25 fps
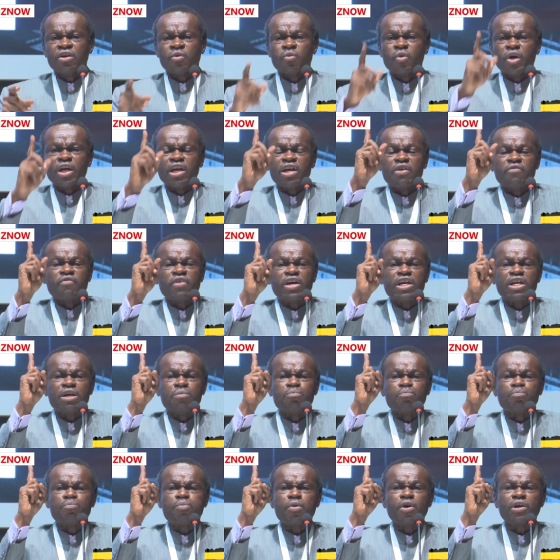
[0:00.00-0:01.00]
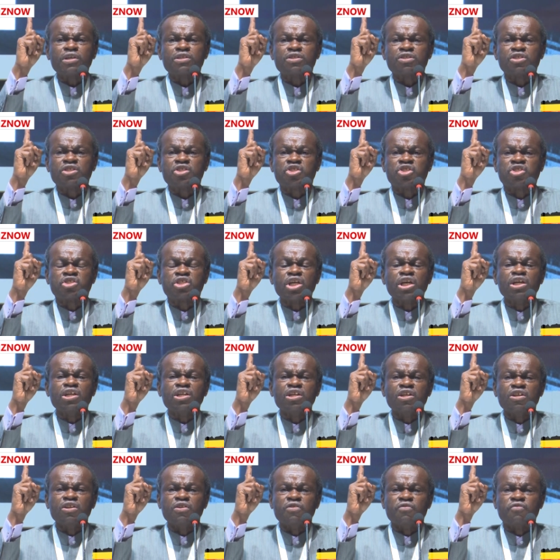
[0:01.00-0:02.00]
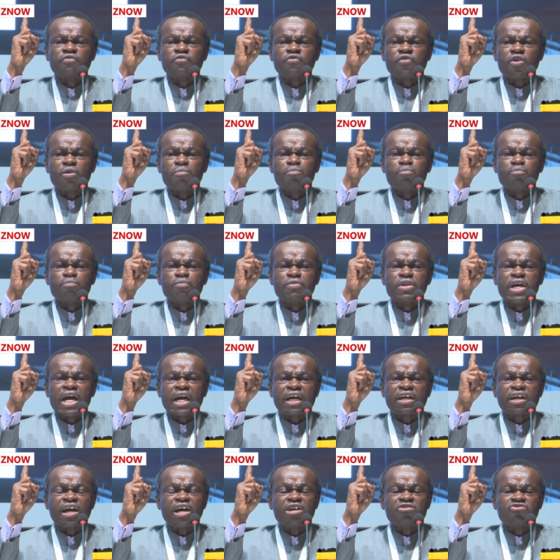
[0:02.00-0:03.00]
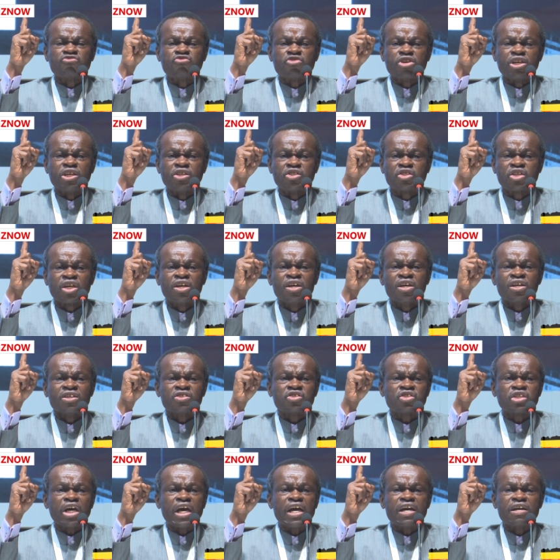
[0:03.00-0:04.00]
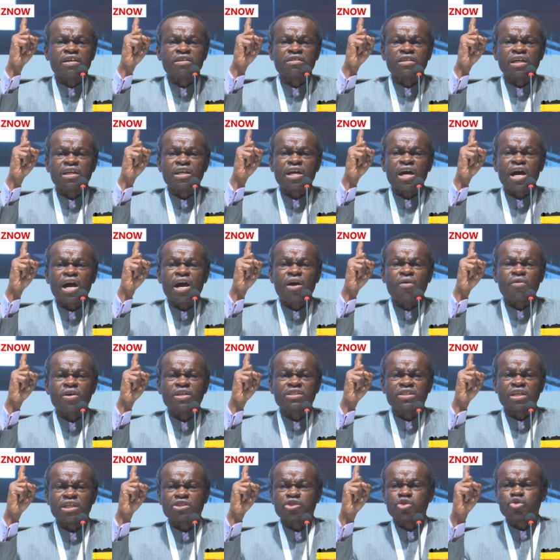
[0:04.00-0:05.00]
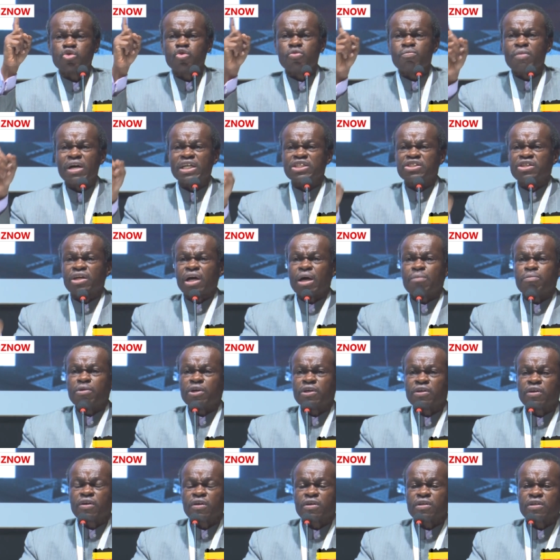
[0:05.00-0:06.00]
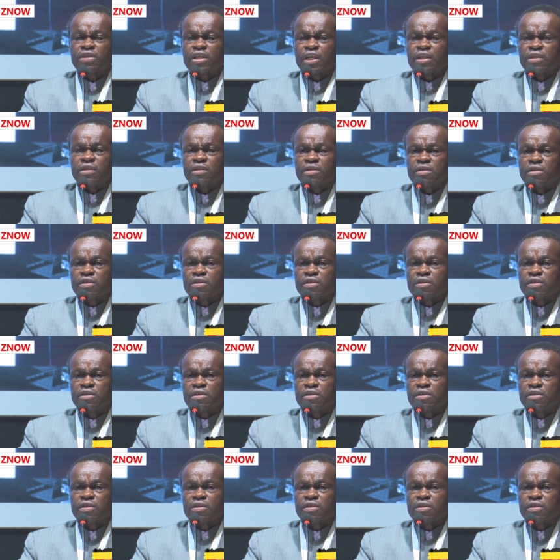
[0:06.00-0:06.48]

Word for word: will even import steel from their countries, saying that ours has too much carbon content.